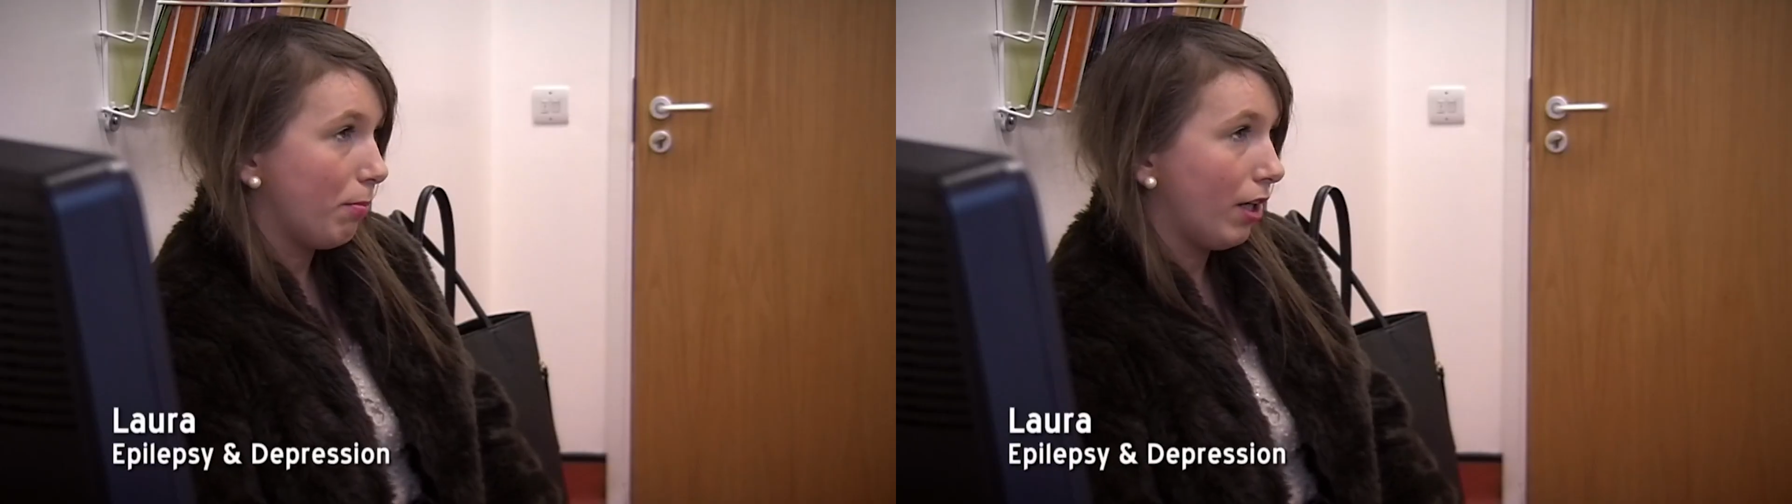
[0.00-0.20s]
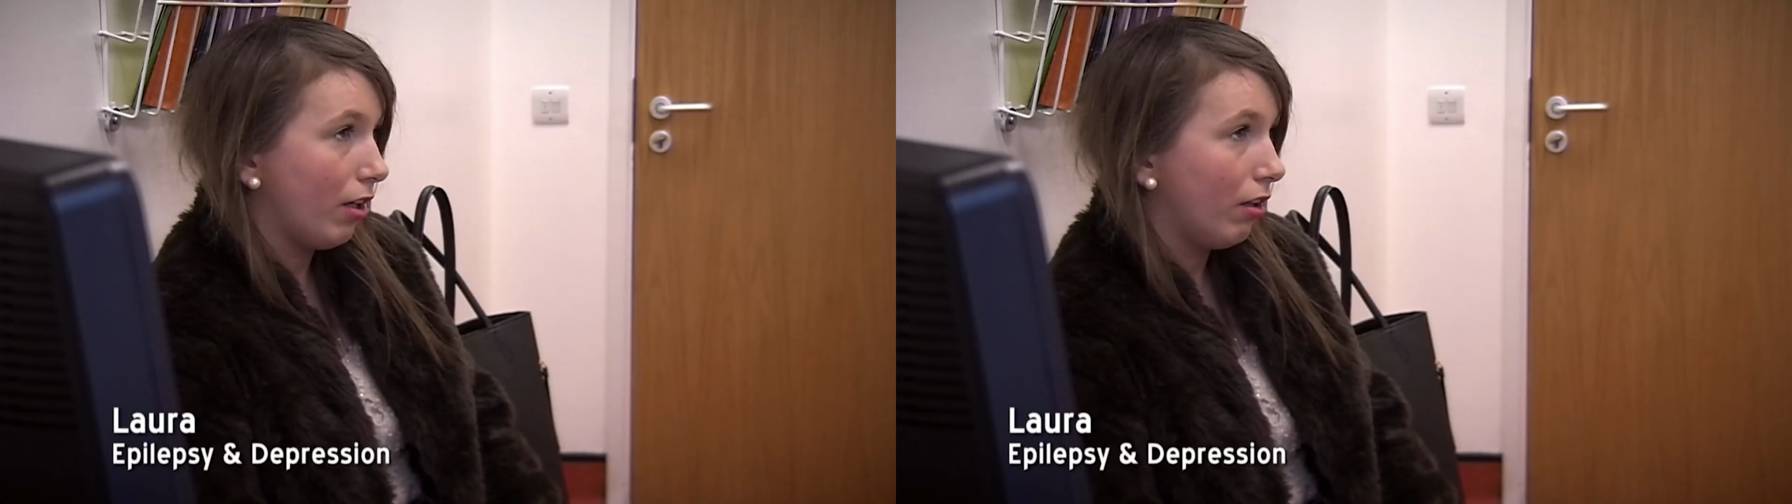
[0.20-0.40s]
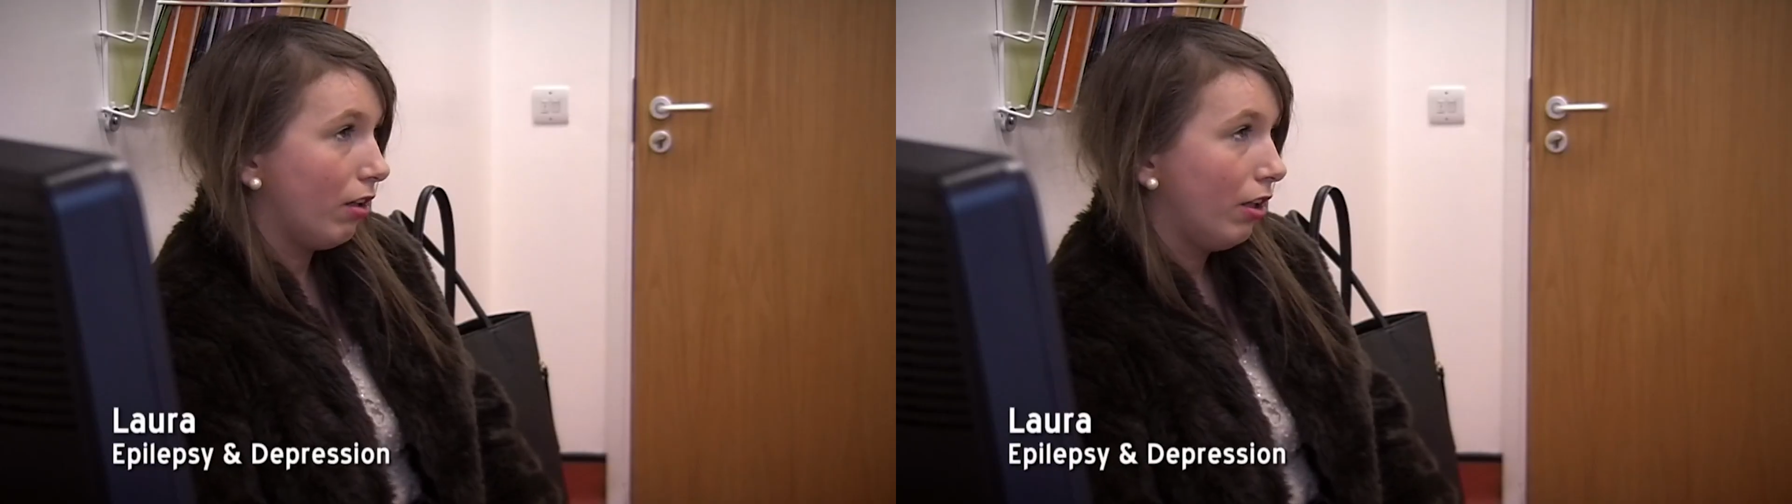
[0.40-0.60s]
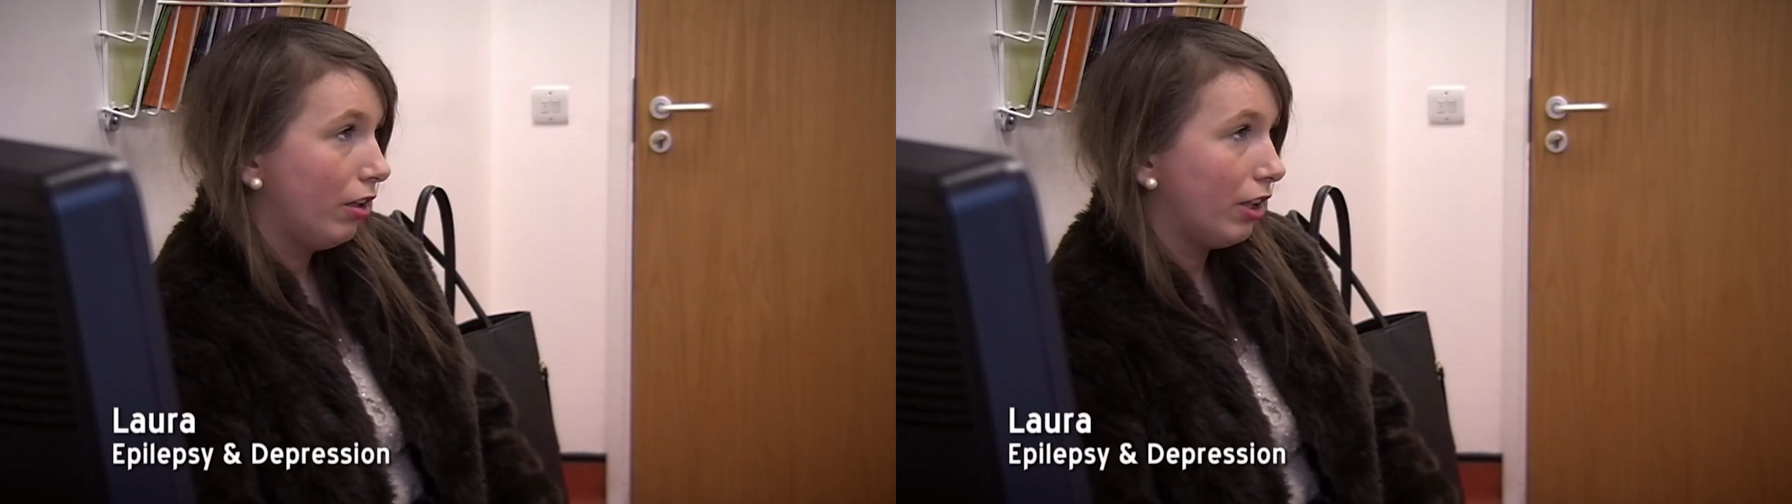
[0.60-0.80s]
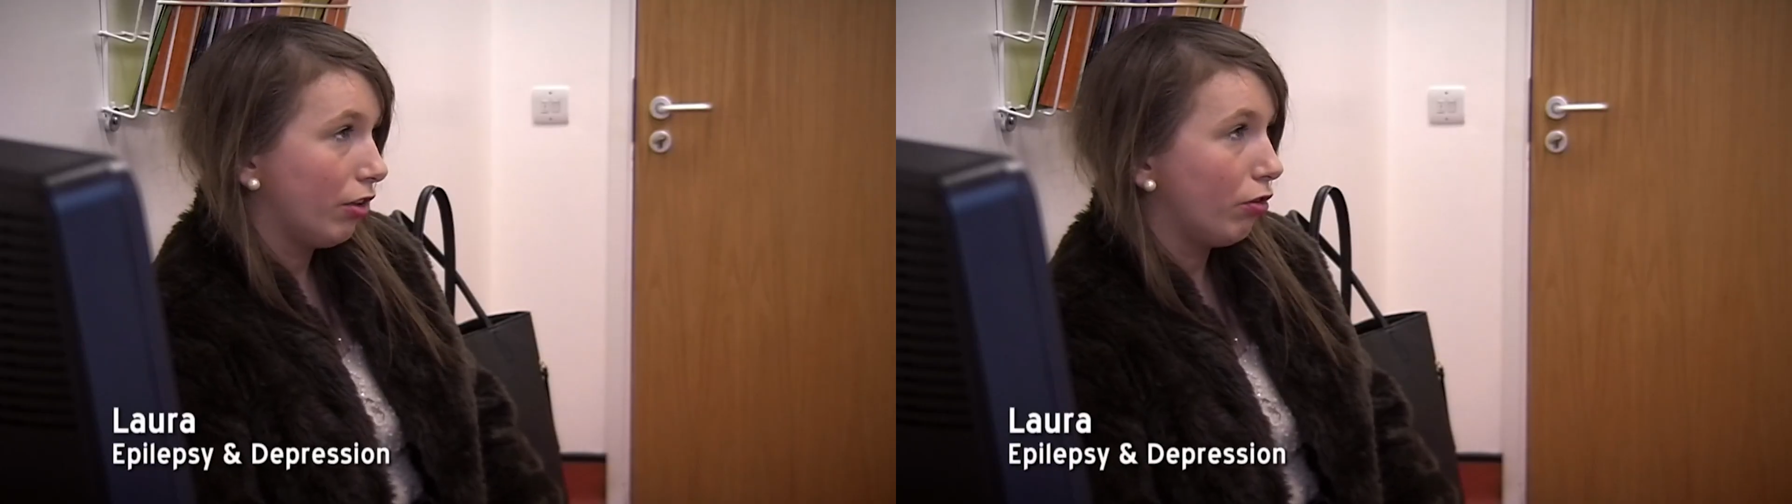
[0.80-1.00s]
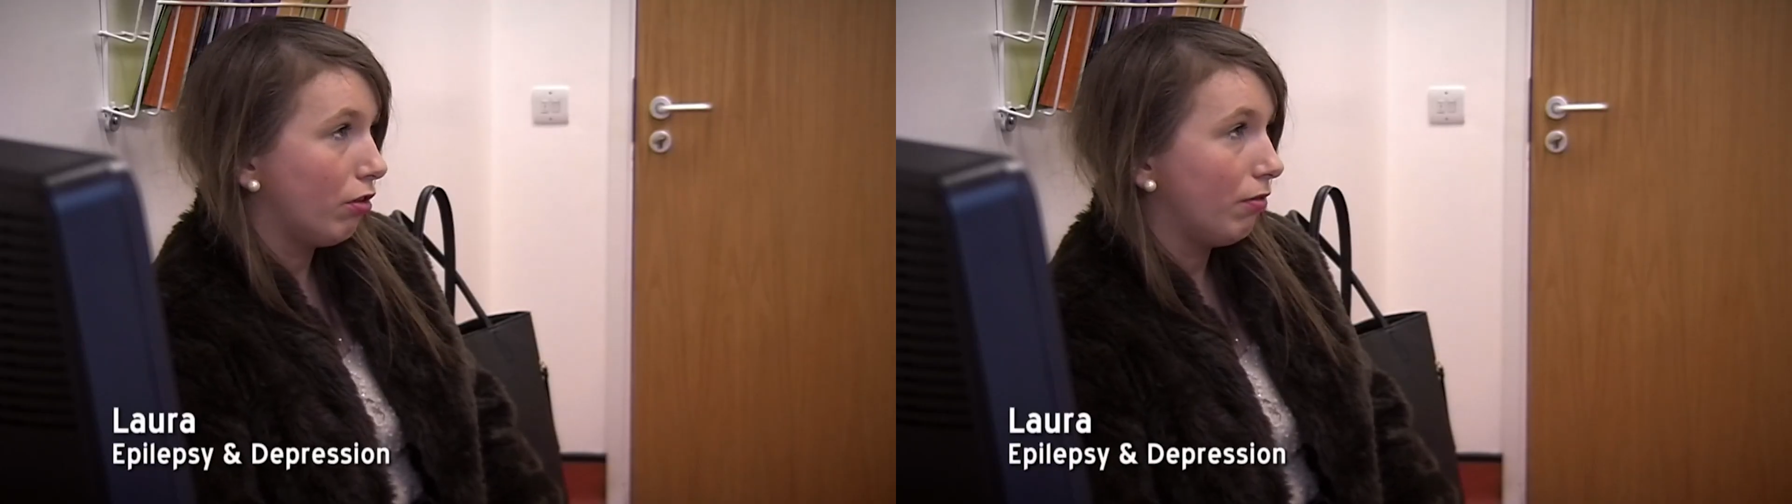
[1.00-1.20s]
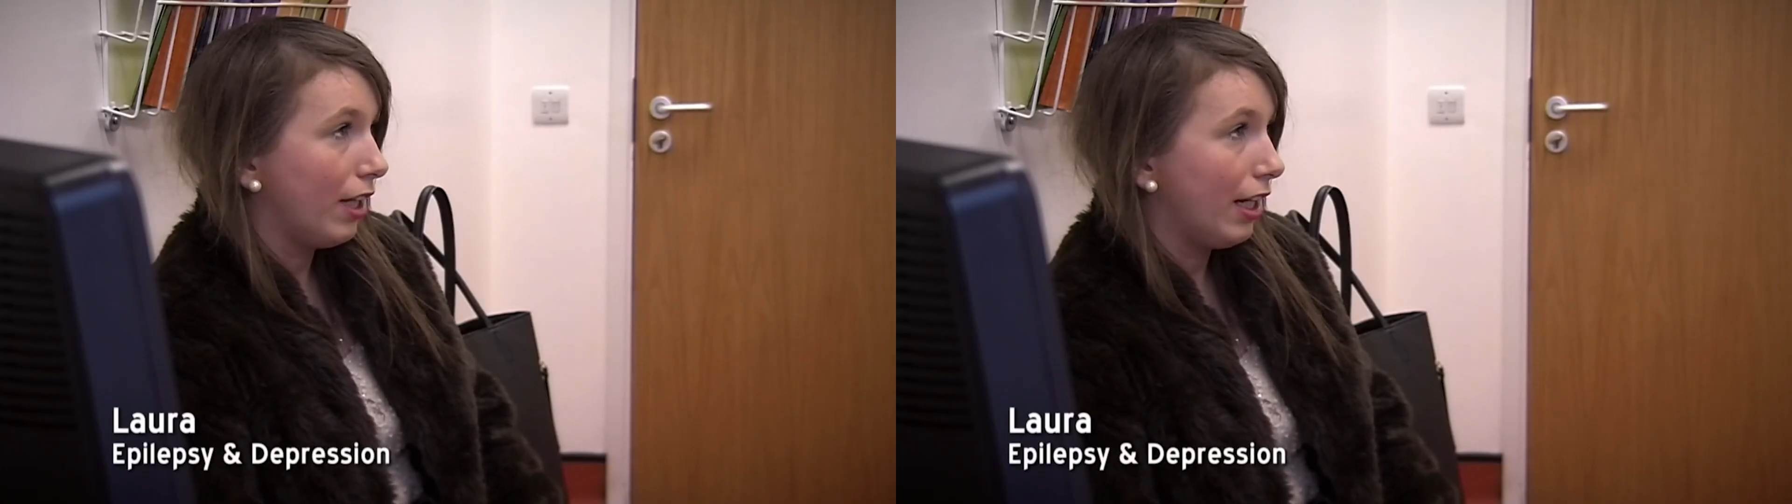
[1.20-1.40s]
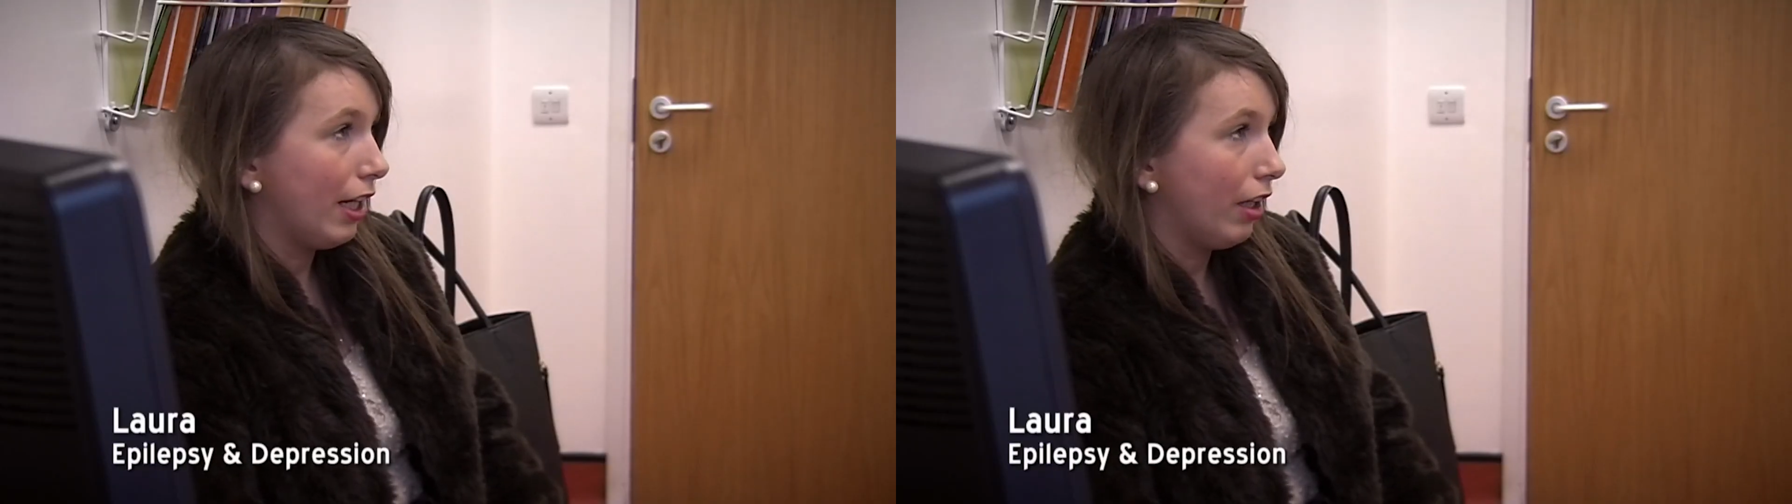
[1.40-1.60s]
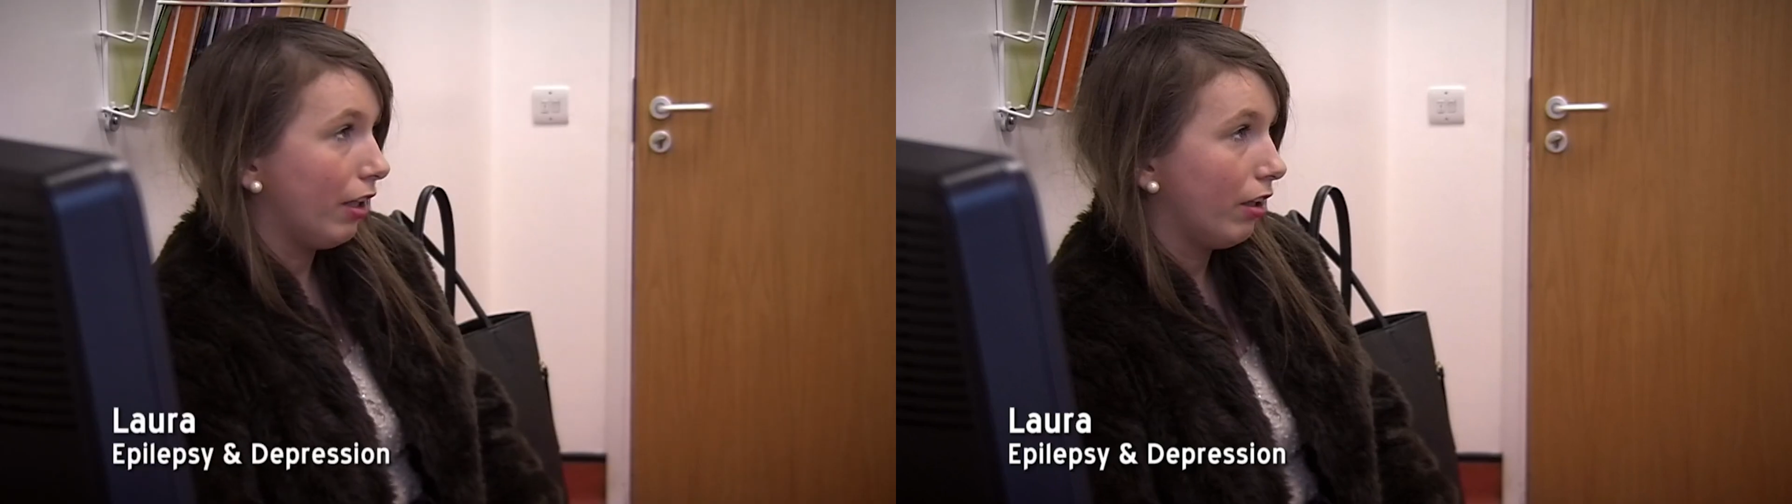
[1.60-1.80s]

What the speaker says: but there's not really